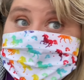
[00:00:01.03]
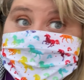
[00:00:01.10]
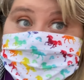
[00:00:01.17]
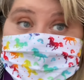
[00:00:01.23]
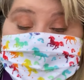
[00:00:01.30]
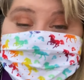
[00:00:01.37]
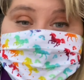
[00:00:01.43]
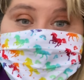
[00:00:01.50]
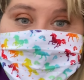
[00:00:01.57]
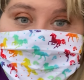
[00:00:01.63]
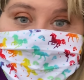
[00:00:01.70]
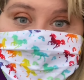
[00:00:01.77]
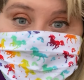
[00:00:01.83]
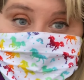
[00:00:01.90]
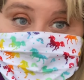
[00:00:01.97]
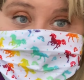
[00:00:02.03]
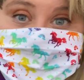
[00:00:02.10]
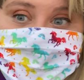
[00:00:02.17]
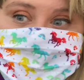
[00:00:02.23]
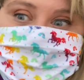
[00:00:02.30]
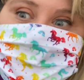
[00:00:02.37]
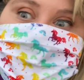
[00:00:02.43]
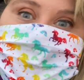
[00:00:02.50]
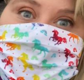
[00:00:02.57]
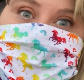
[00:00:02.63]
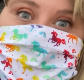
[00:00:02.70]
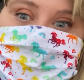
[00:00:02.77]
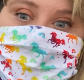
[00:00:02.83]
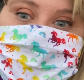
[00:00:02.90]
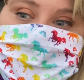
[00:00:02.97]
So today I've decided to take
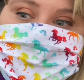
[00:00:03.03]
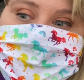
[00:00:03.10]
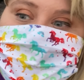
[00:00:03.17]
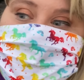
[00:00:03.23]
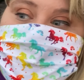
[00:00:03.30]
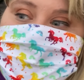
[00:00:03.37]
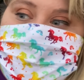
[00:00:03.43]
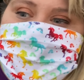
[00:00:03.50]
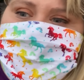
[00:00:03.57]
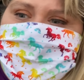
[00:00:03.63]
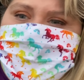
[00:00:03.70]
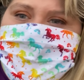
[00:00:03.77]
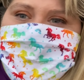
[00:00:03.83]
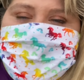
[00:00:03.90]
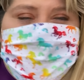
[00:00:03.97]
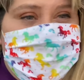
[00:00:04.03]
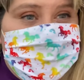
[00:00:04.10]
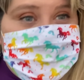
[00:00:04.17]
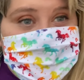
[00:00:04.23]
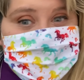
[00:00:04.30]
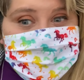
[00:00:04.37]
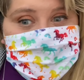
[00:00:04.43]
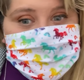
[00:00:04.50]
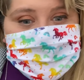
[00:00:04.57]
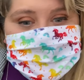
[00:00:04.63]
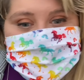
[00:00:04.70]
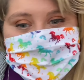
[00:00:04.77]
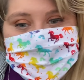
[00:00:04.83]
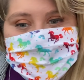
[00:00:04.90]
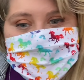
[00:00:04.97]
you guys on kind of a family
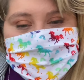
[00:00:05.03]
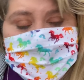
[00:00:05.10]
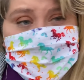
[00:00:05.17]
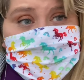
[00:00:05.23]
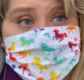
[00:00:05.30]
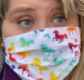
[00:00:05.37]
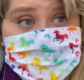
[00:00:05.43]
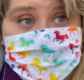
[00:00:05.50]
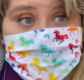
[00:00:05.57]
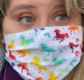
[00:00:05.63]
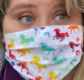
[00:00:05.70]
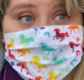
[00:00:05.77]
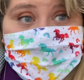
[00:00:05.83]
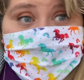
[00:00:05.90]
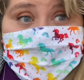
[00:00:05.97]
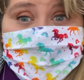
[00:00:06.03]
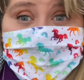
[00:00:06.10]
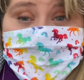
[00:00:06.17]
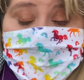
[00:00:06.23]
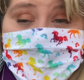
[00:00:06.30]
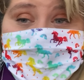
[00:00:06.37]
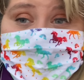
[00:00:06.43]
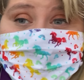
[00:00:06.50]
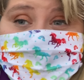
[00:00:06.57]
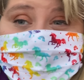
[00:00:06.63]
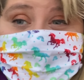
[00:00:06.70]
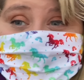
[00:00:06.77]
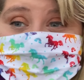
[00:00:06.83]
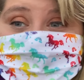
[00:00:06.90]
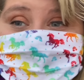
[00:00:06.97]
dinner, and we're going to talk about
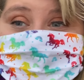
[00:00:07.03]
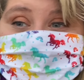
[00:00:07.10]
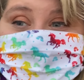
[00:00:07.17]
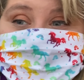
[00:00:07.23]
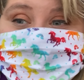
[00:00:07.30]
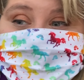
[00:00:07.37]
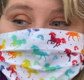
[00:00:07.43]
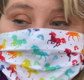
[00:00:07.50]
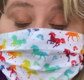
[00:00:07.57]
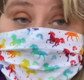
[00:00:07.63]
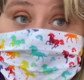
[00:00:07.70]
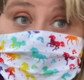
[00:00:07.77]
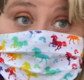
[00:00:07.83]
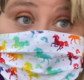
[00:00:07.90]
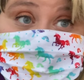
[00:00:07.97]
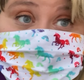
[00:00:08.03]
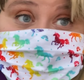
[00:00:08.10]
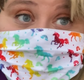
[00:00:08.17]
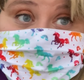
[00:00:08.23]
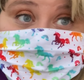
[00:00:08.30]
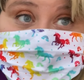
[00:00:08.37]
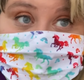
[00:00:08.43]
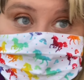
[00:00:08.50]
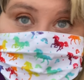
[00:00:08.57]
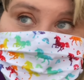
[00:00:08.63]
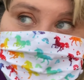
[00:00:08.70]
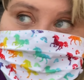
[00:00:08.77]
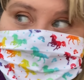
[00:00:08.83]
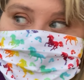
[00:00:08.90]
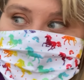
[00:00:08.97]
family traditions. We found a bunch of gift cards that
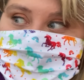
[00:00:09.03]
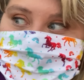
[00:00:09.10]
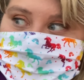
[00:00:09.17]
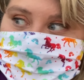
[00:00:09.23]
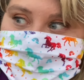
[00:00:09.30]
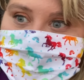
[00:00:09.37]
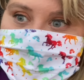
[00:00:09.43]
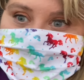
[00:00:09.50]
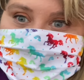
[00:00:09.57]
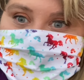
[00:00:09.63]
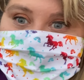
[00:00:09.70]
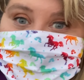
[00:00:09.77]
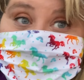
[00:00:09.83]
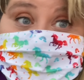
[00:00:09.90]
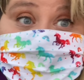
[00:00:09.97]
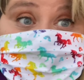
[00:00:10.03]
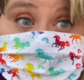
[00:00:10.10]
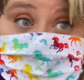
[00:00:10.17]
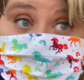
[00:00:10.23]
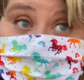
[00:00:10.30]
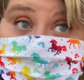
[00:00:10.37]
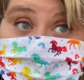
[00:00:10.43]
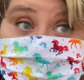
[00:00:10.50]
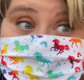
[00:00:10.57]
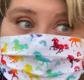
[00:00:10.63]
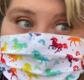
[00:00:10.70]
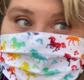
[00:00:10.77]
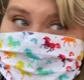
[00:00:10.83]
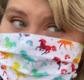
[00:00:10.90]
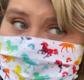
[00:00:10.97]
we didn't use from last Christmas, so we were going to
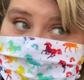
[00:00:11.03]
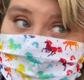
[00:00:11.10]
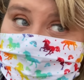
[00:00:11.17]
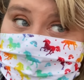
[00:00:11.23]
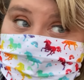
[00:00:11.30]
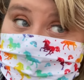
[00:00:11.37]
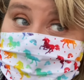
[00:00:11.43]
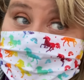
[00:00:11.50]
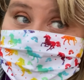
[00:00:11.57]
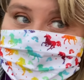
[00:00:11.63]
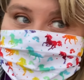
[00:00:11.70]
Cheesecake Factory.